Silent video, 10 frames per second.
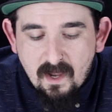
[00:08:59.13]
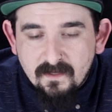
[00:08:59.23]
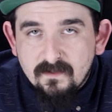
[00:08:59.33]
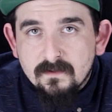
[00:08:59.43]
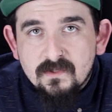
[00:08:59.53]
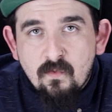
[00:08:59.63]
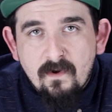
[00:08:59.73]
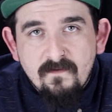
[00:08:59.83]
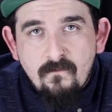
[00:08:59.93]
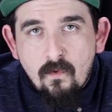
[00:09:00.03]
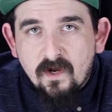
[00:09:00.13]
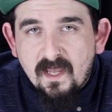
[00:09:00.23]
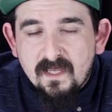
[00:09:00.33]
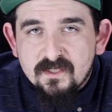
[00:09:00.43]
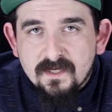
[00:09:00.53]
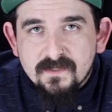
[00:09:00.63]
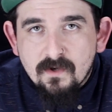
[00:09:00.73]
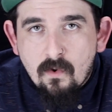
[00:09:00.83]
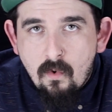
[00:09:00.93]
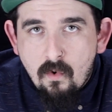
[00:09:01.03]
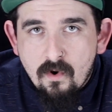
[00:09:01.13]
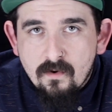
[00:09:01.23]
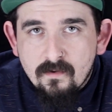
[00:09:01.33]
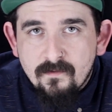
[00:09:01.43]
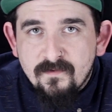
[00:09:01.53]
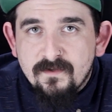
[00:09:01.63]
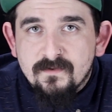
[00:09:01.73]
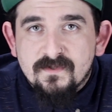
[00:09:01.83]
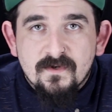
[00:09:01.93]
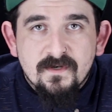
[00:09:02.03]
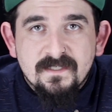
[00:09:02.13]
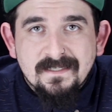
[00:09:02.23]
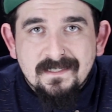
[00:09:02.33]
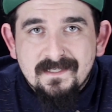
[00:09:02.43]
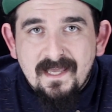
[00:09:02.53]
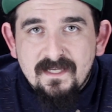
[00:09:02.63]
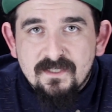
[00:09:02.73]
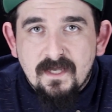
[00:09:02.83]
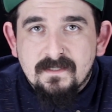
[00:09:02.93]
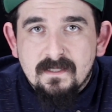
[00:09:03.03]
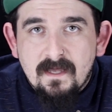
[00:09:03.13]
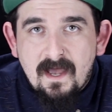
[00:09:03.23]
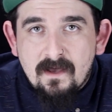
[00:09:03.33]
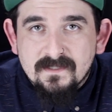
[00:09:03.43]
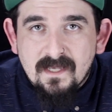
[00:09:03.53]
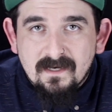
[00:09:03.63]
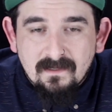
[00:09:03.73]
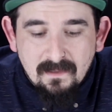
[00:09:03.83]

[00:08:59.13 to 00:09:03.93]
I used 24 gauge as the core, and we used 36 gauge as the outside